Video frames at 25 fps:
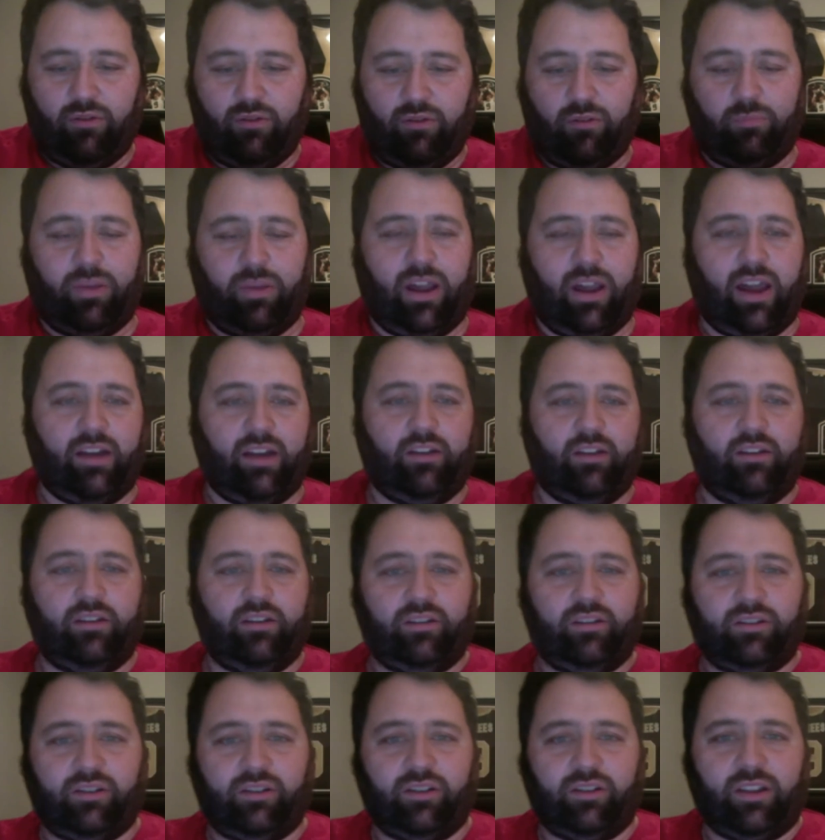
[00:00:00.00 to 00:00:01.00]
well
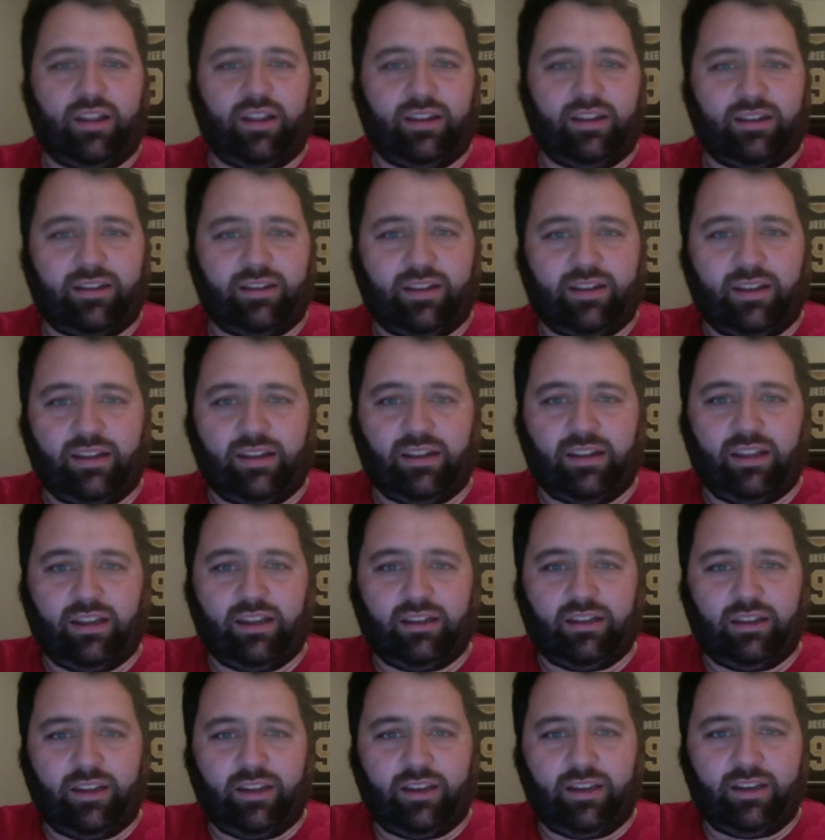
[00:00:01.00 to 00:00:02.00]
patterned to that
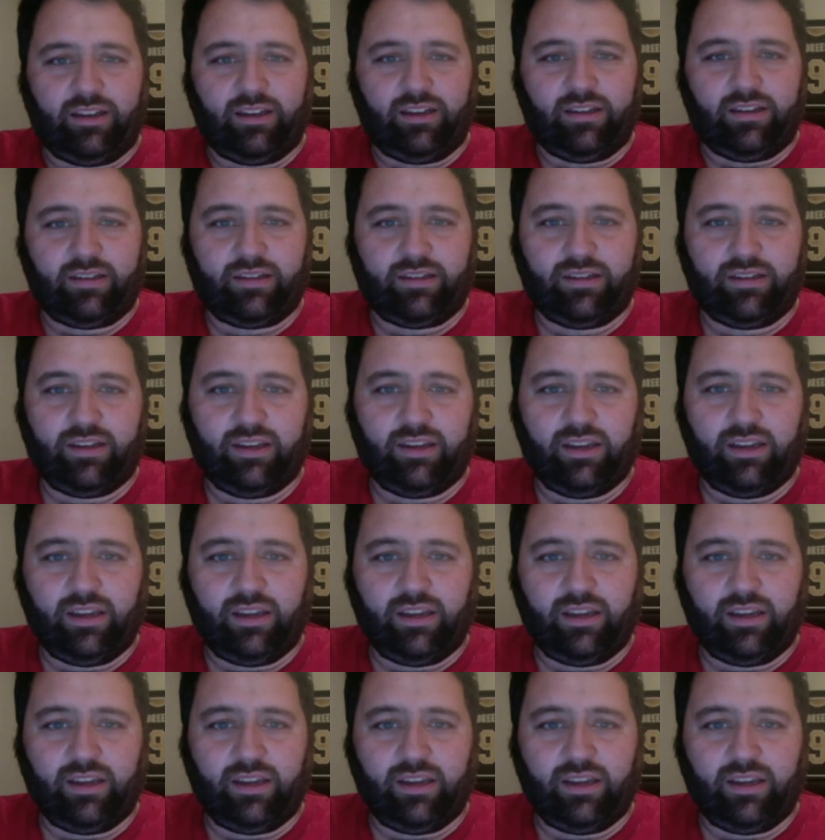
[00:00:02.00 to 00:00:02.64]
likeness.